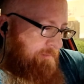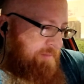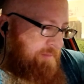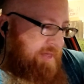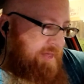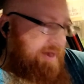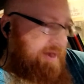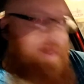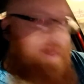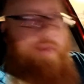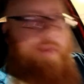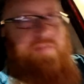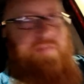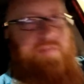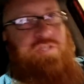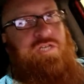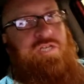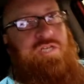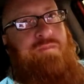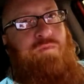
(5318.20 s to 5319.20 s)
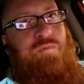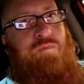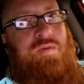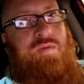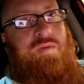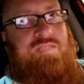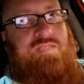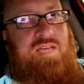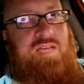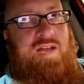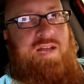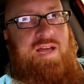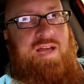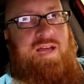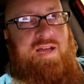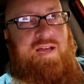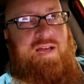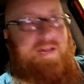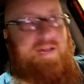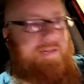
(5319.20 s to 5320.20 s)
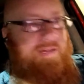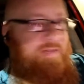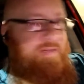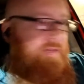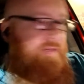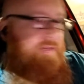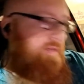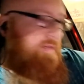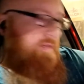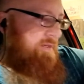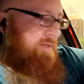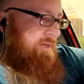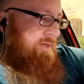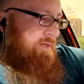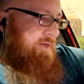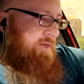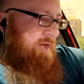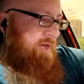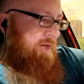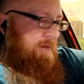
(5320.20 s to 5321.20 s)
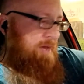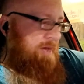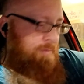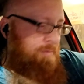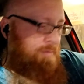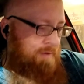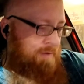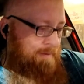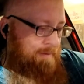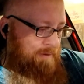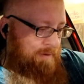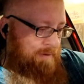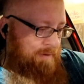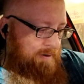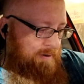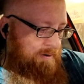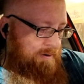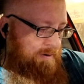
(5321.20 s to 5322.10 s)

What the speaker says: And none of the Shipped ones can I combo up here.